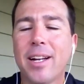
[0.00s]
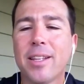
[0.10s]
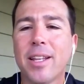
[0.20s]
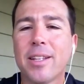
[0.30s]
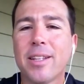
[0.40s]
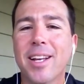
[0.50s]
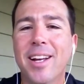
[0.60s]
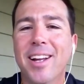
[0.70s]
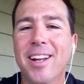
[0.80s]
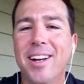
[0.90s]
I think,
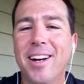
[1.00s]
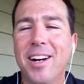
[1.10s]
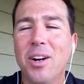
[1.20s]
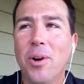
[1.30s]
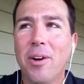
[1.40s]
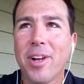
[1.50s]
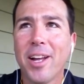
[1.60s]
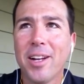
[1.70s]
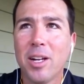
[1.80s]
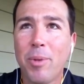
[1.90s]
well, I've
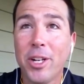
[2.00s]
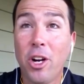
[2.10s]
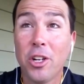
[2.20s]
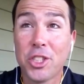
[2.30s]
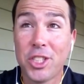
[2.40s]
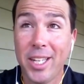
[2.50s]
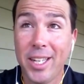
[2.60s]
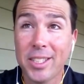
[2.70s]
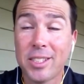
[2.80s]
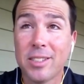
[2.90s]
got my daughter's
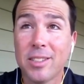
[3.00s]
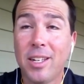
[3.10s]
six,